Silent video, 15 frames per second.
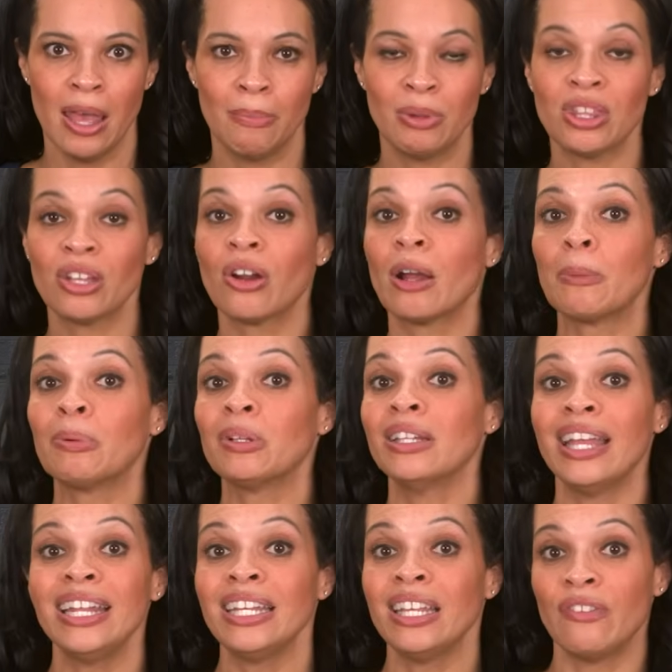But there are
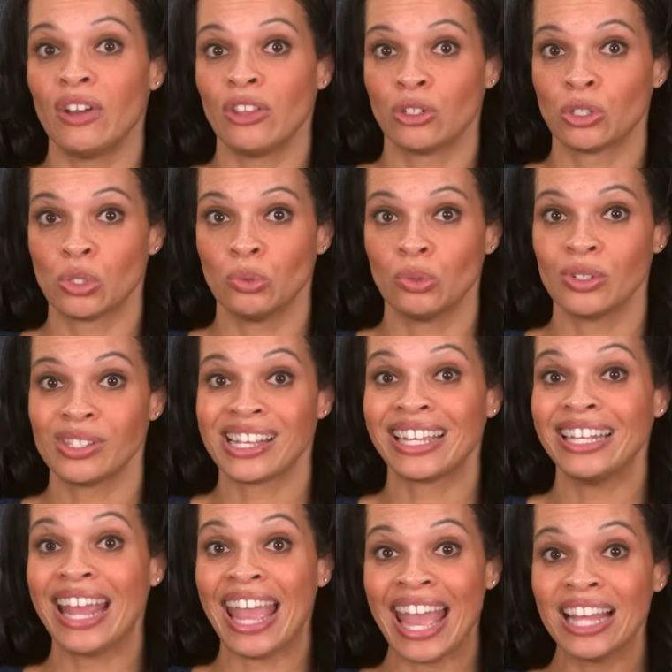plenty of other tools that
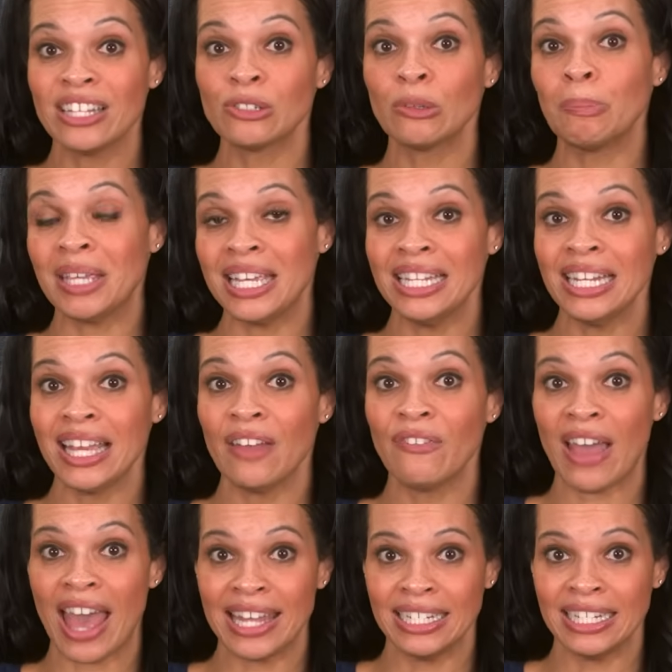can handle PDF
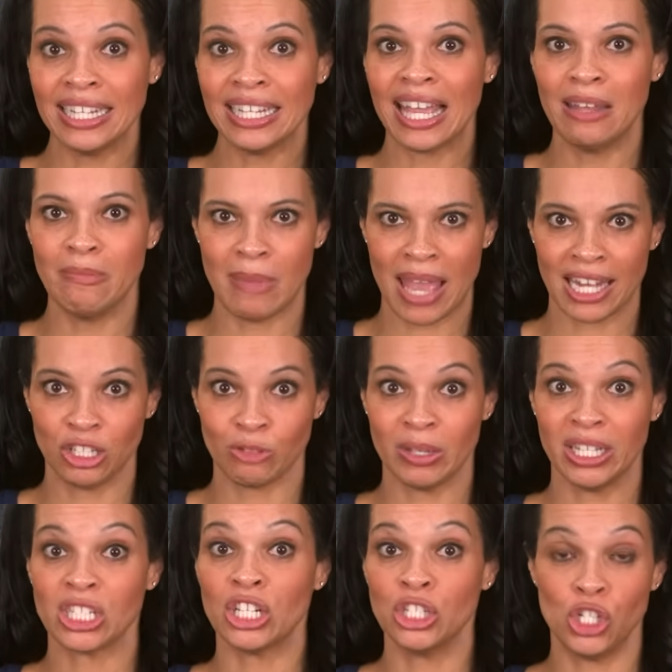editing and
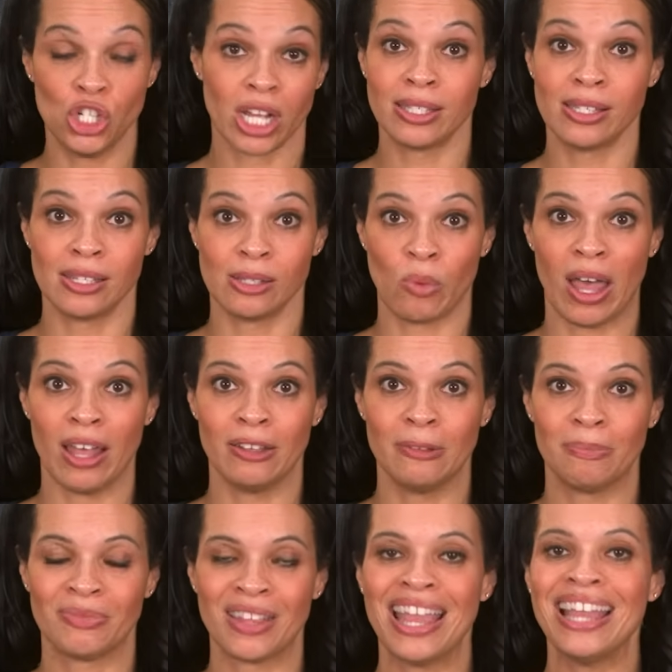management just as well.
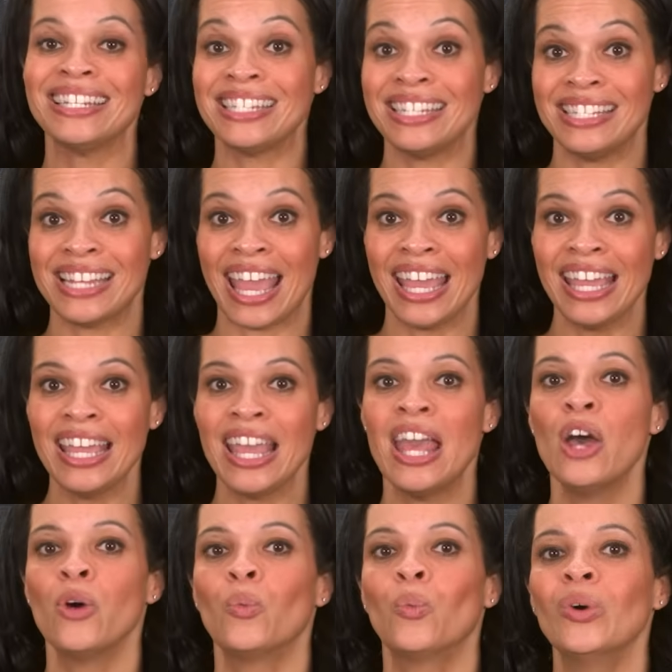Today,
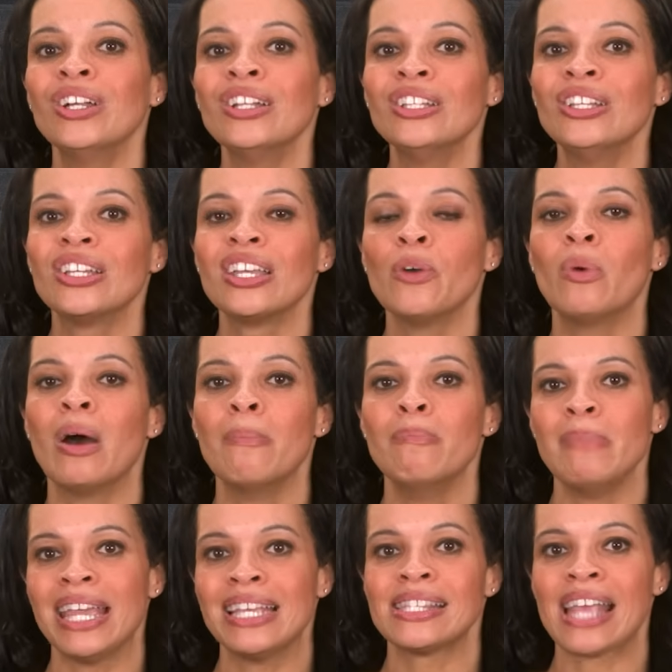we'll look at what
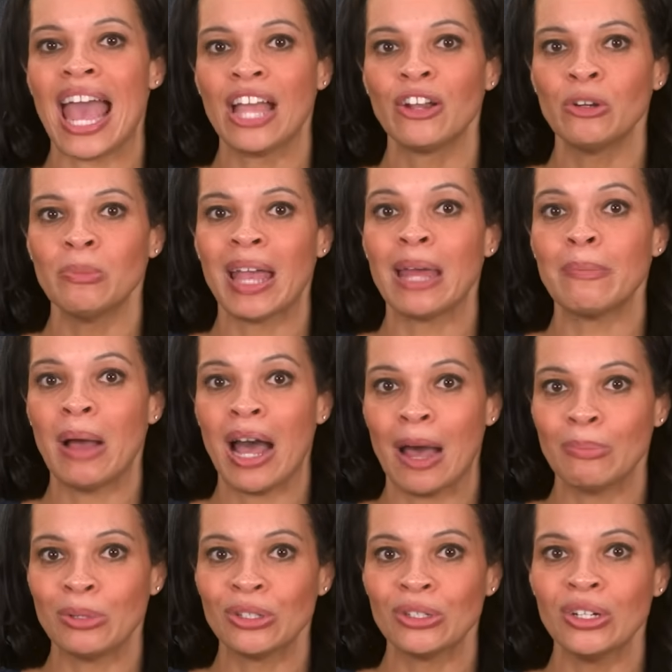makes Acrobat
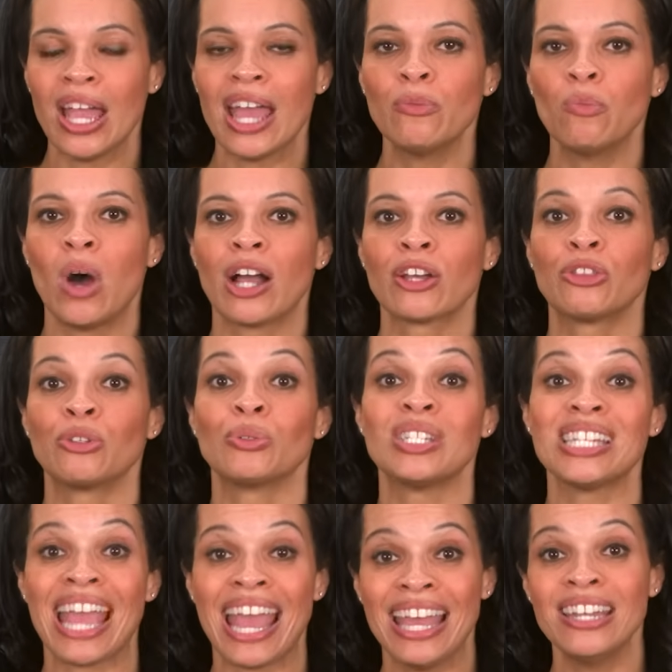popular and walk through
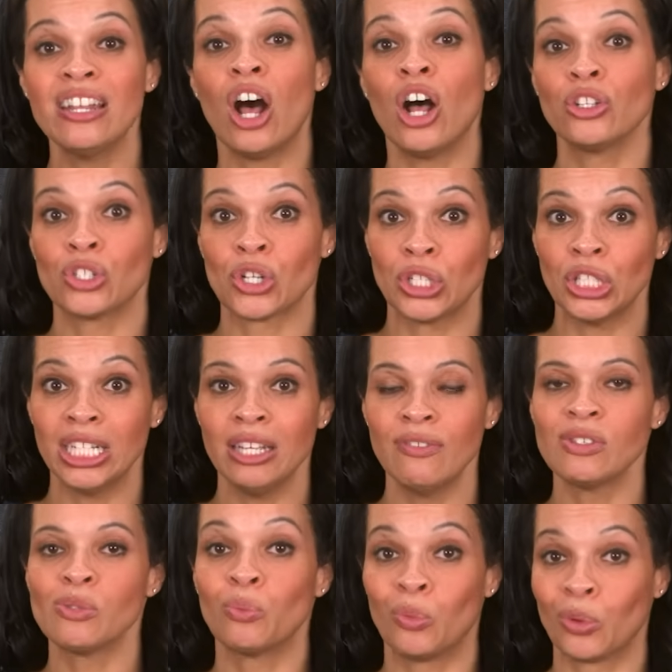10
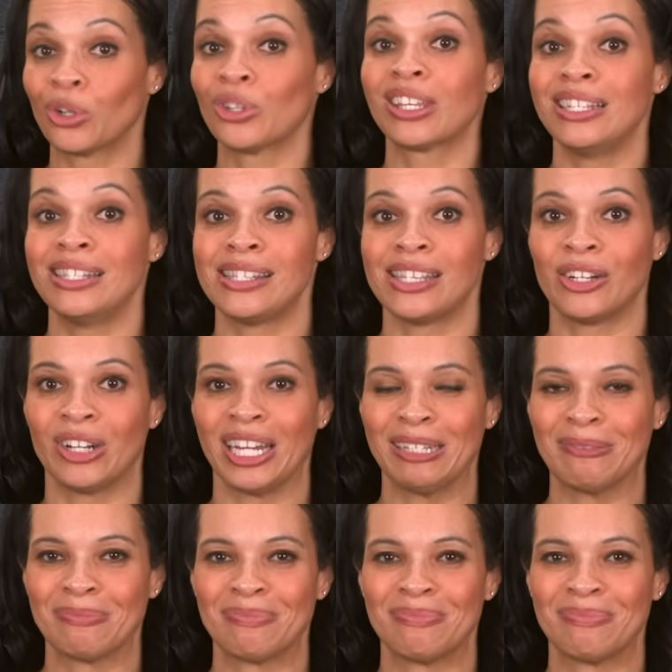alternatives worth considering.